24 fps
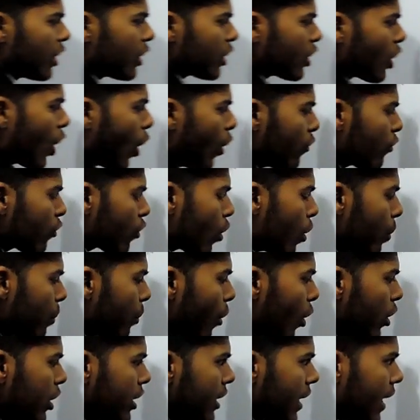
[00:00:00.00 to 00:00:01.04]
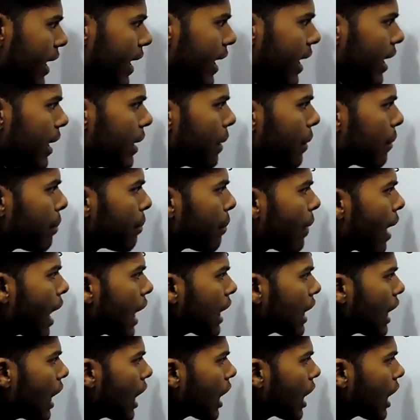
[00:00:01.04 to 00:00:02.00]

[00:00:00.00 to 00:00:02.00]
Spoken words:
Now from point A, mark